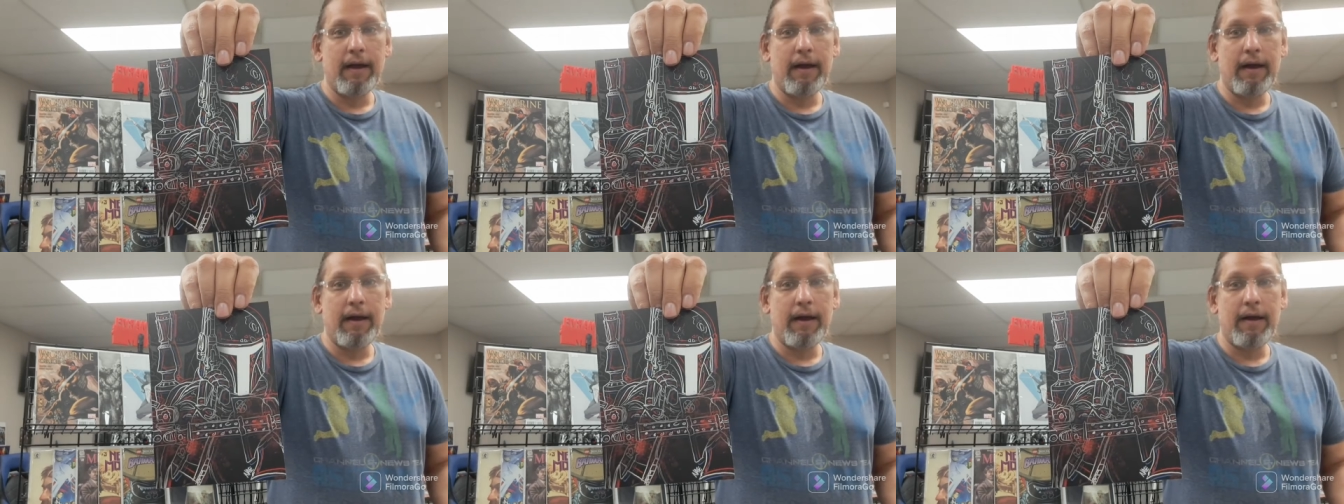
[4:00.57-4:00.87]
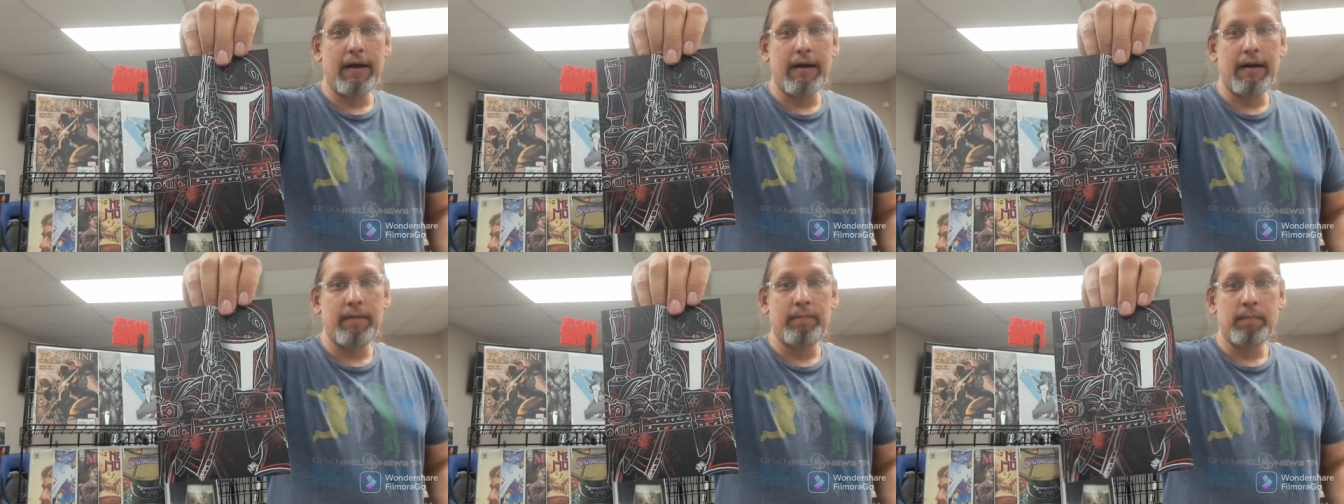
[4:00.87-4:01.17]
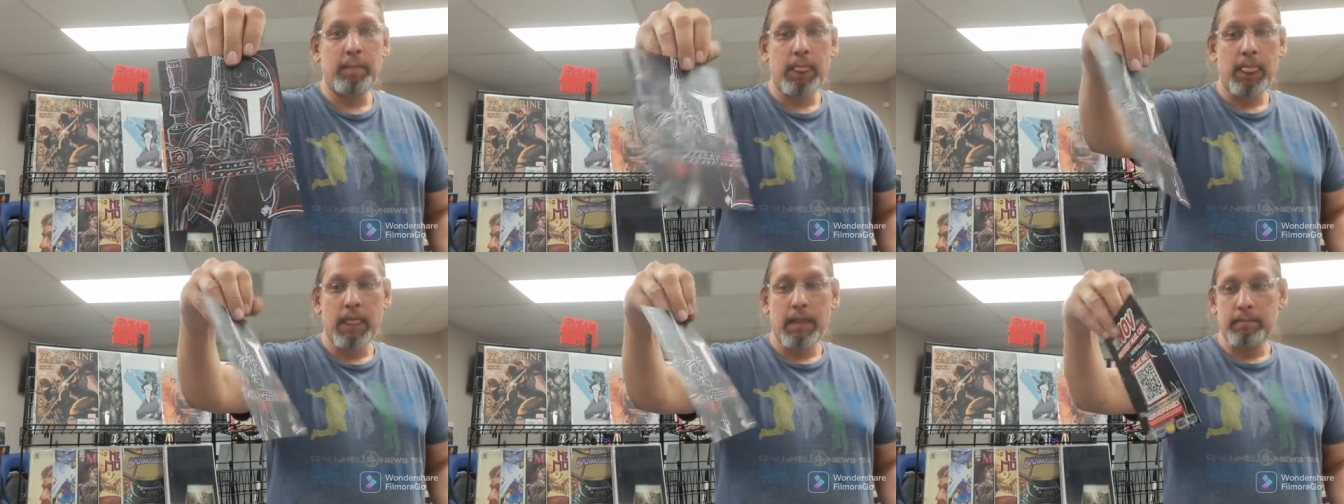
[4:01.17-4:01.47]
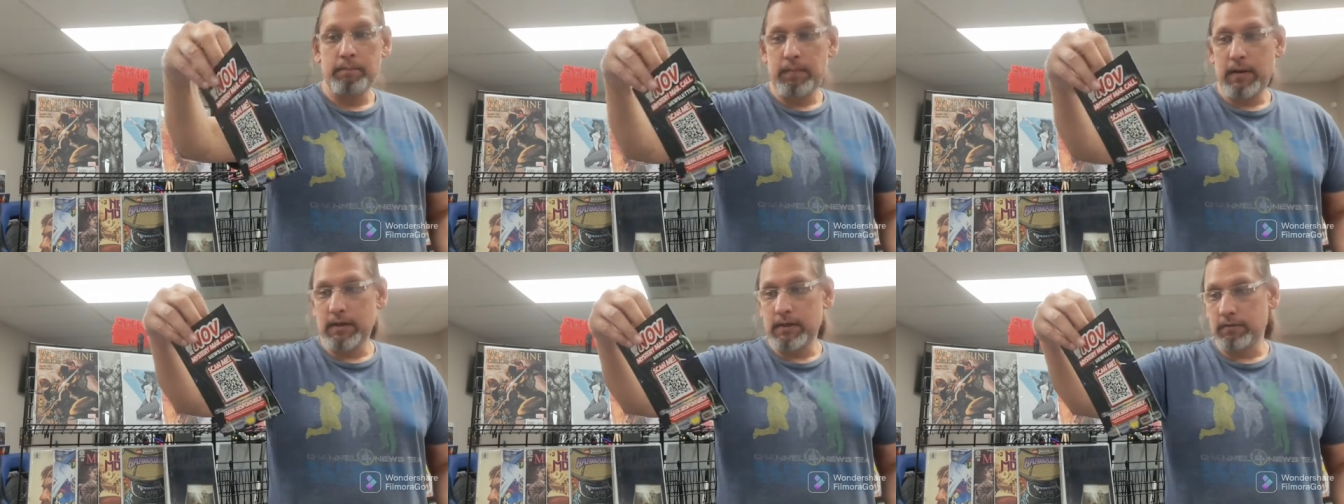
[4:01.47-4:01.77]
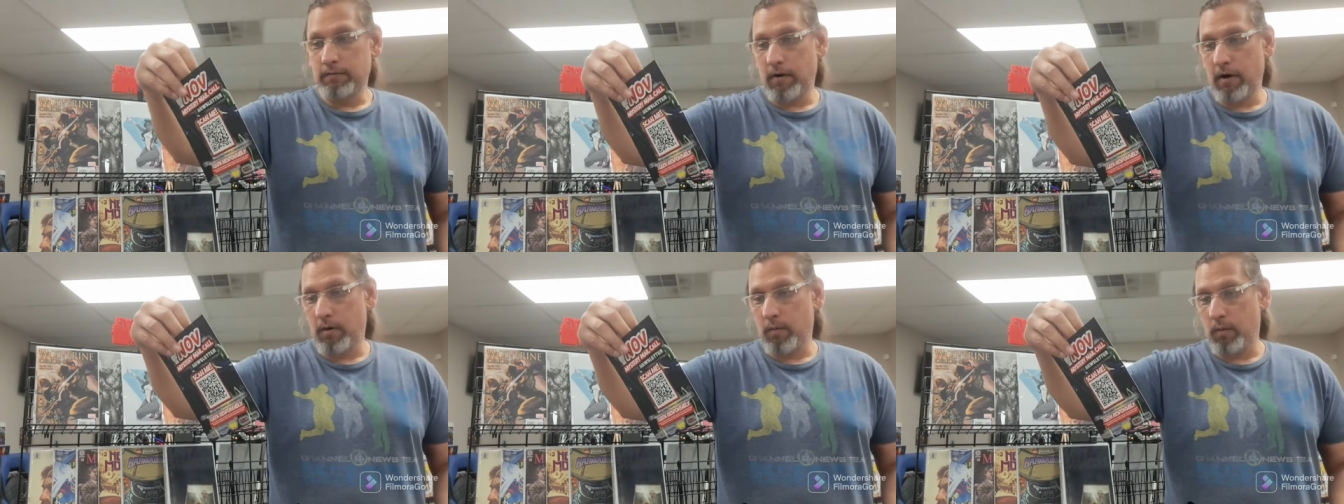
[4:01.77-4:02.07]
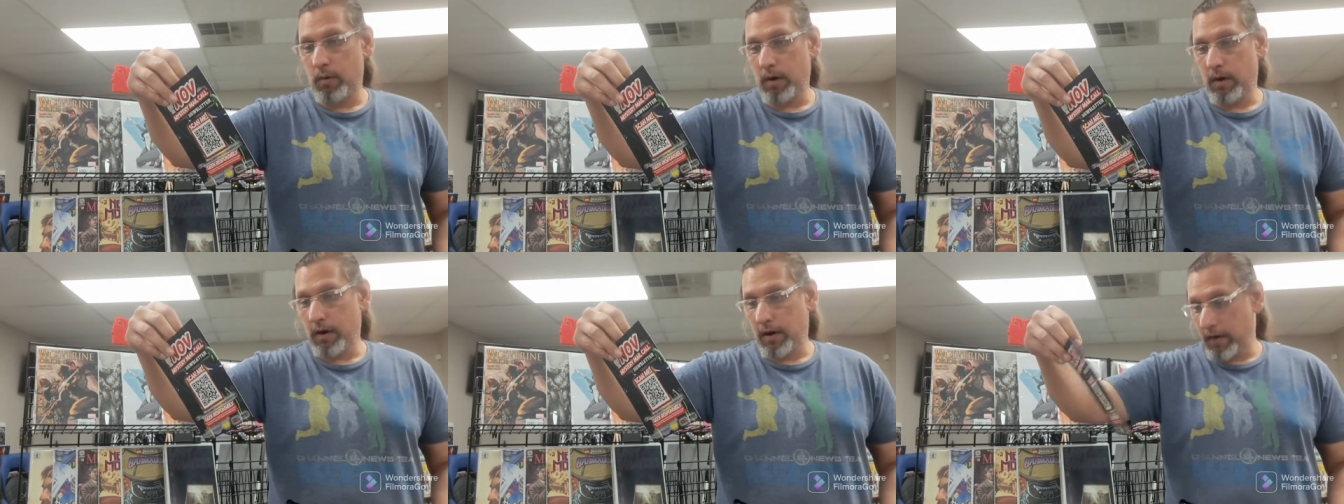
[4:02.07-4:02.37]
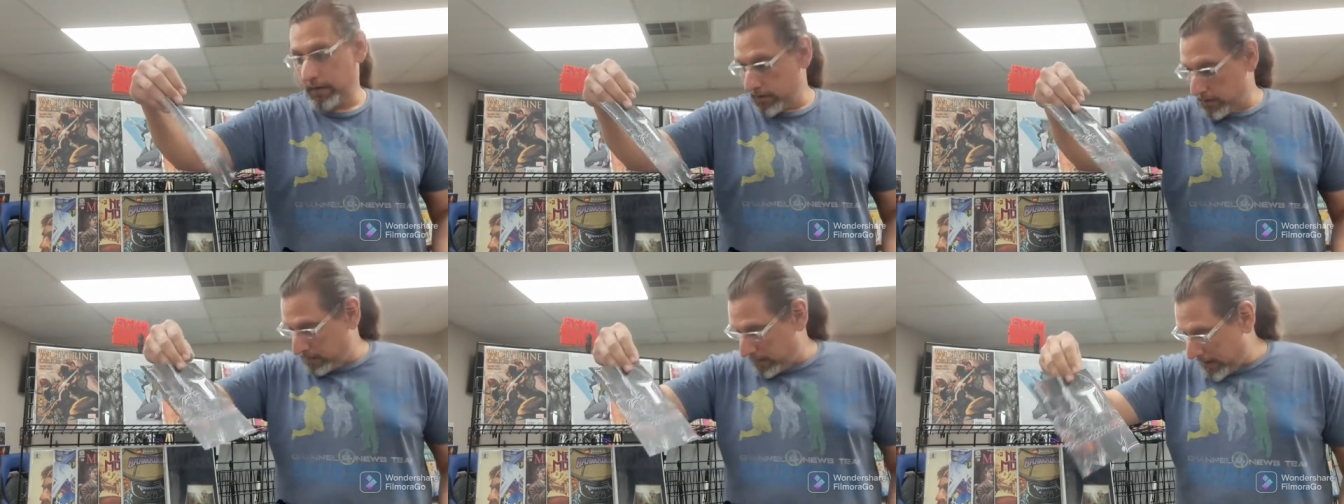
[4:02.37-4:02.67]
uh, piece of artwork
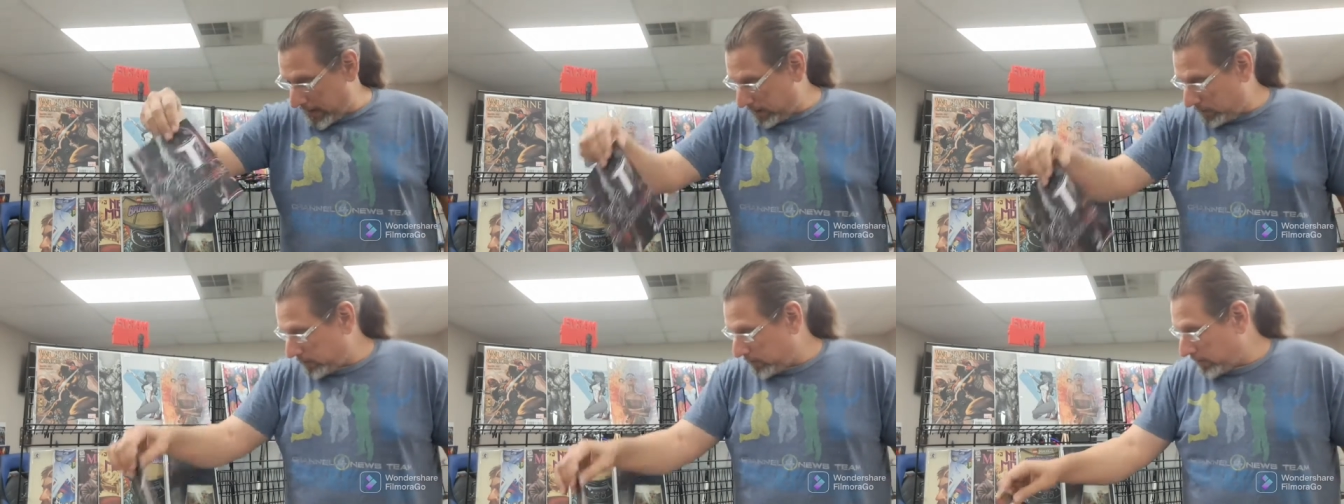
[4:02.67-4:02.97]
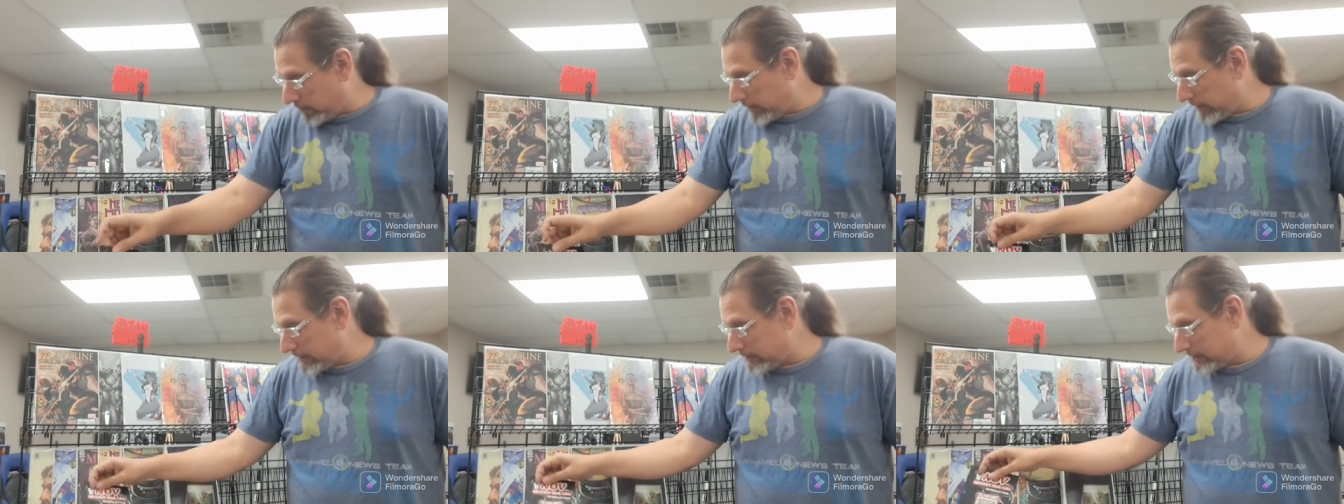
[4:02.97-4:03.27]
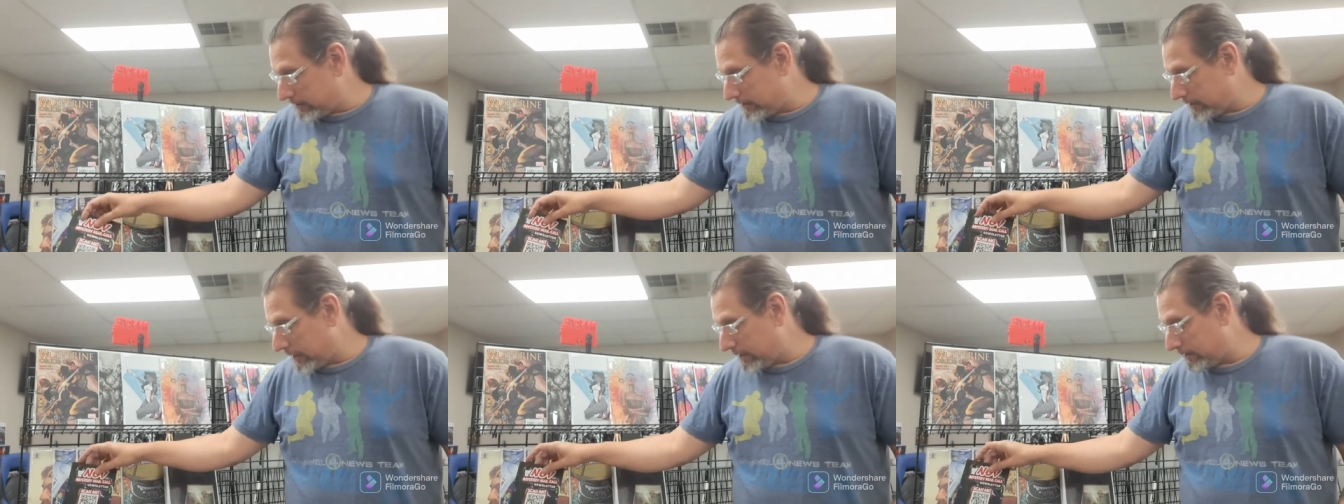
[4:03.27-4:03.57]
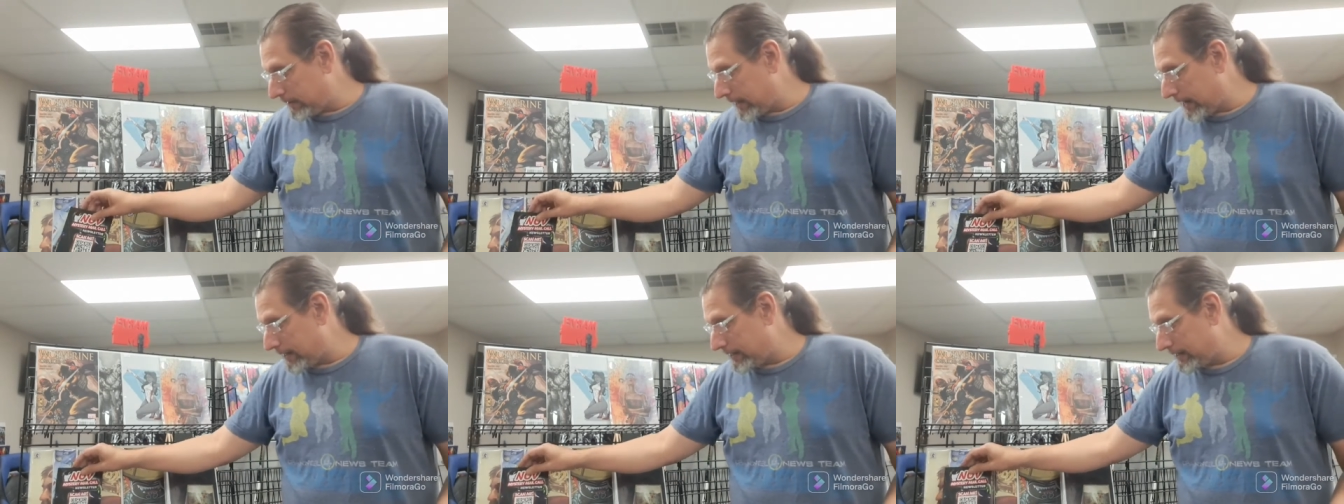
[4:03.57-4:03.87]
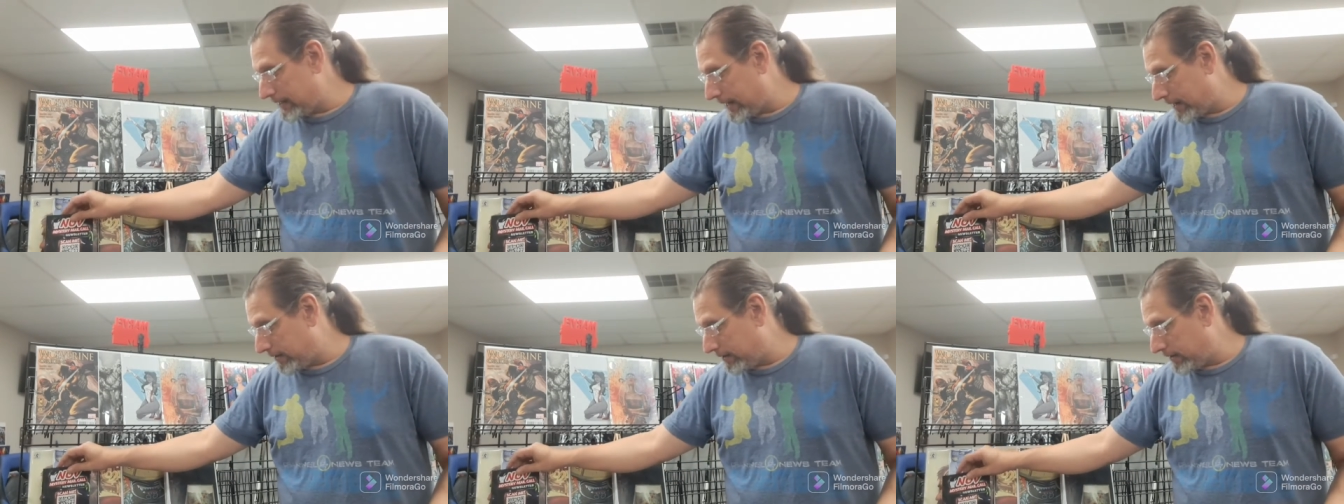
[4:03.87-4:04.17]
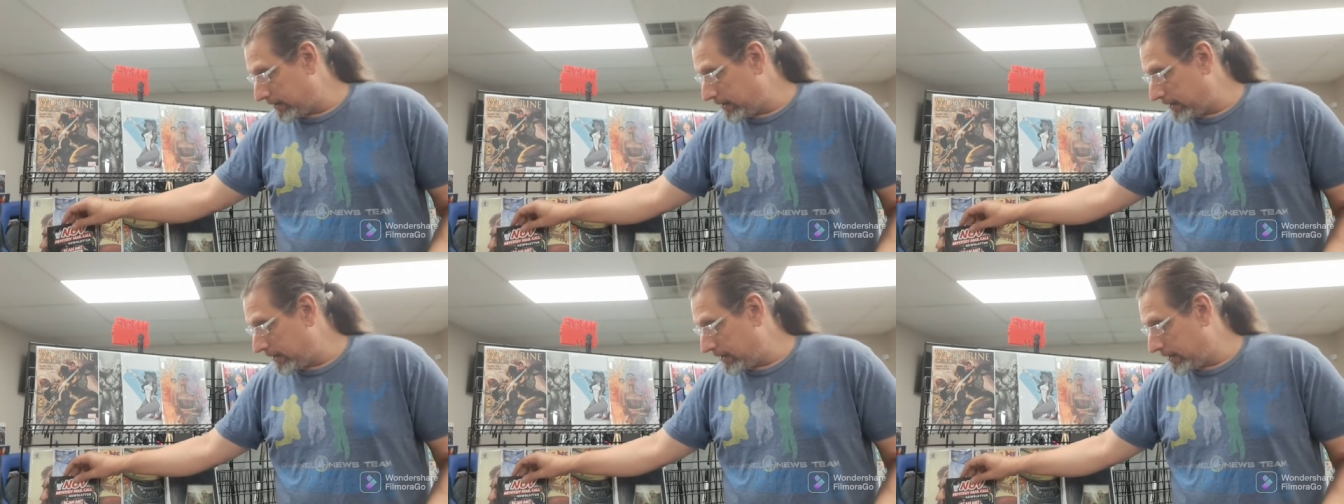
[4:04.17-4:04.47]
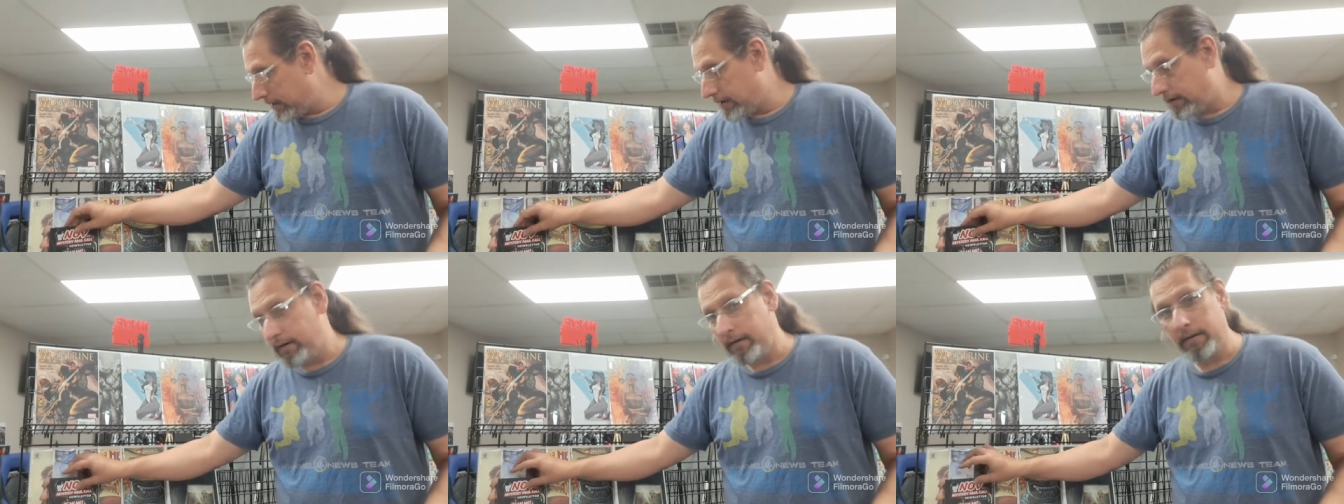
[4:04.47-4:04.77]
on the back. We'll go ahead and set that down
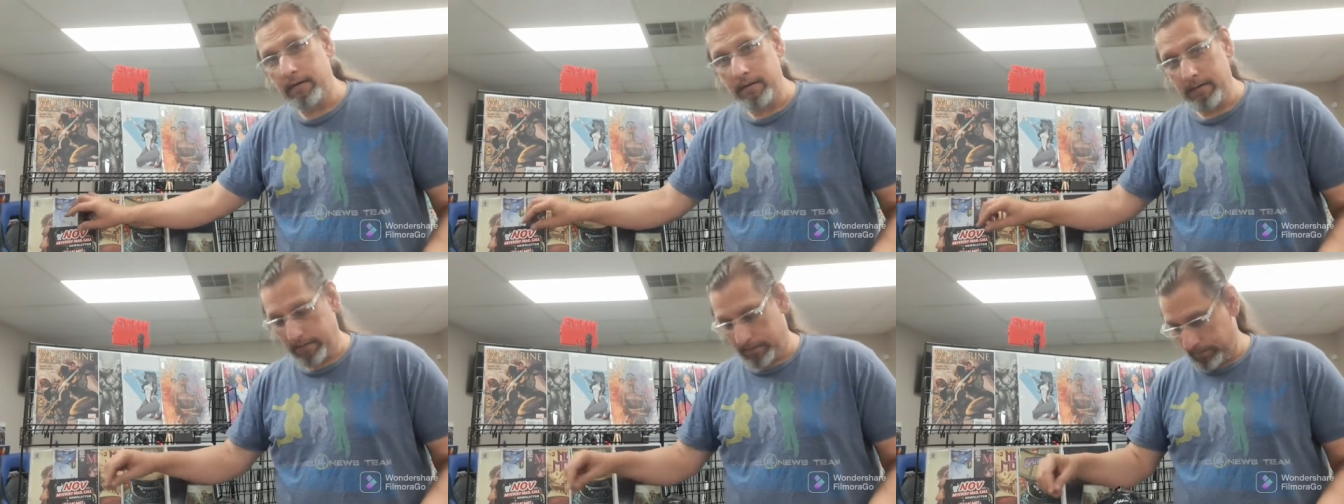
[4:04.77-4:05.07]
here.